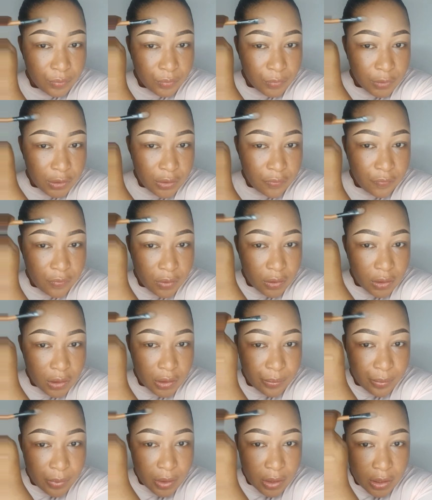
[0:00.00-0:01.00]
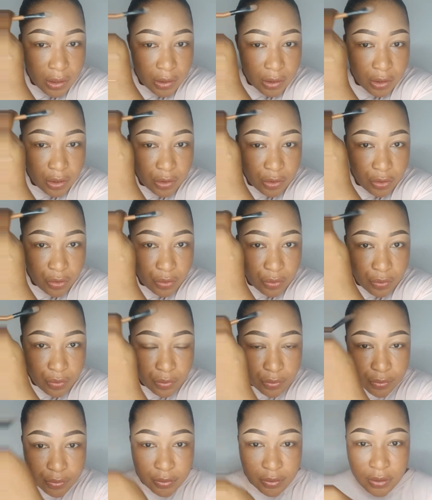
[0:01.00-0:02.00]
After applying your
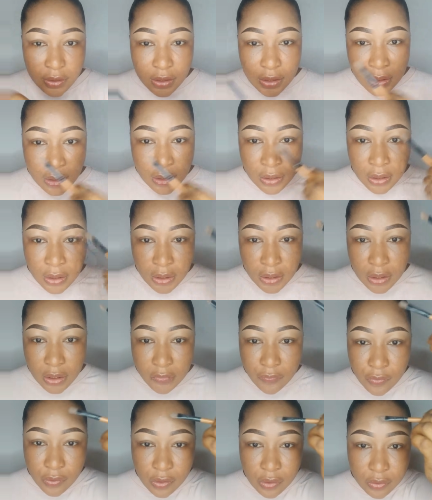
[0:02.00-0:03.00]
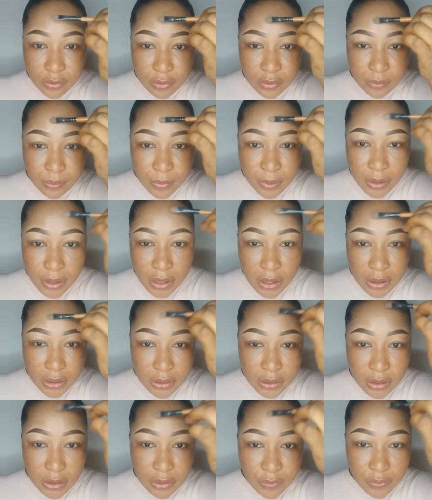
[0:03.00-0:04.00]
concealer, if it doesn't blend
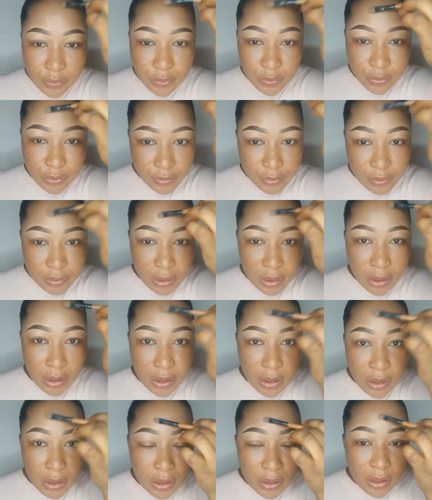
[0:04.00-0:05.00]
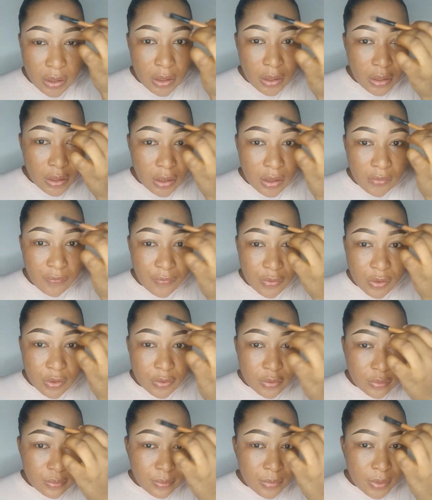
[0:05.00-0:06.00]
into your skin, if it
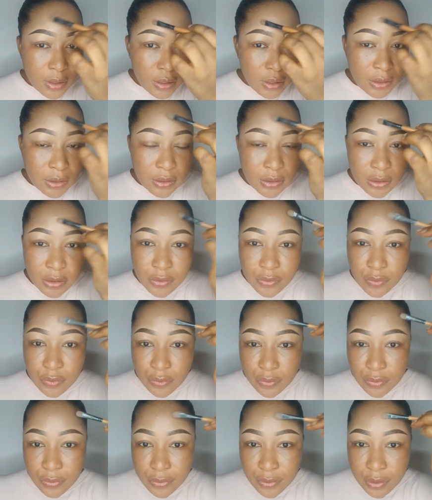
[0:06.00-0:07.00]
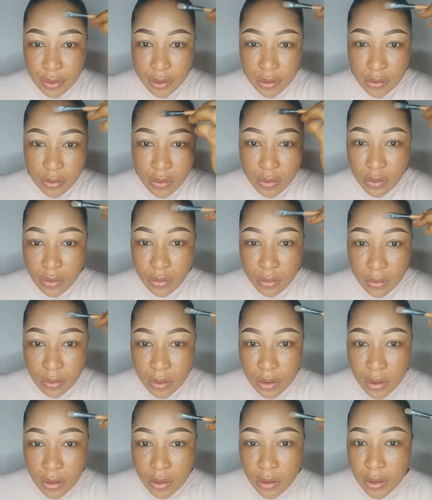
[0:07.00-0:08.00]
doesn't blend into your skin color,
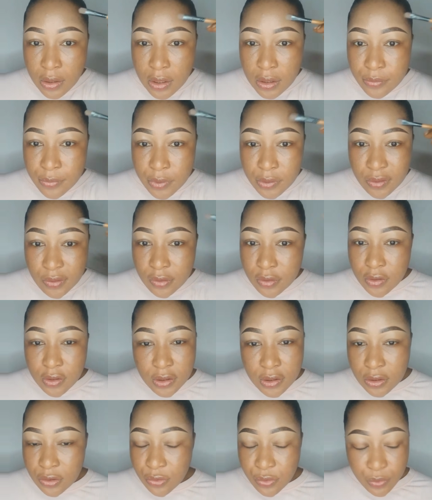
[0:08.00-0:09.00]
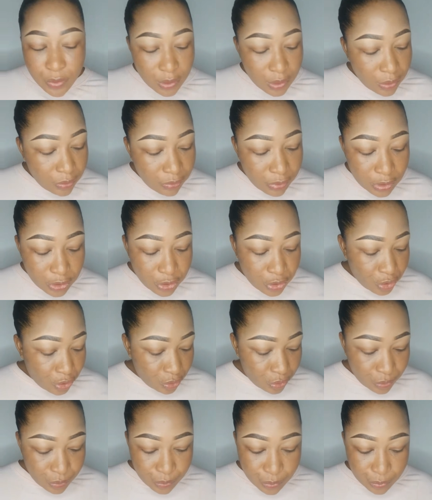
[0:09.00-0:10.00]
that means you didn't do a great
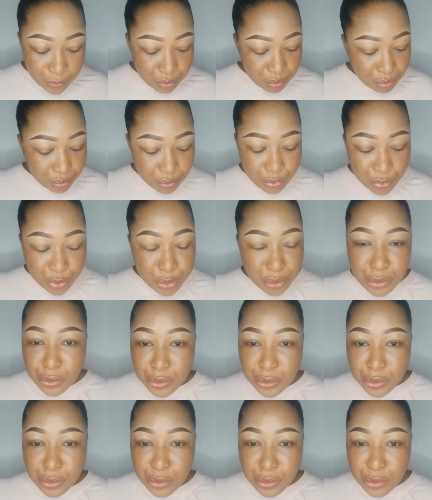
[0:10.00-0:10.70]
job. No,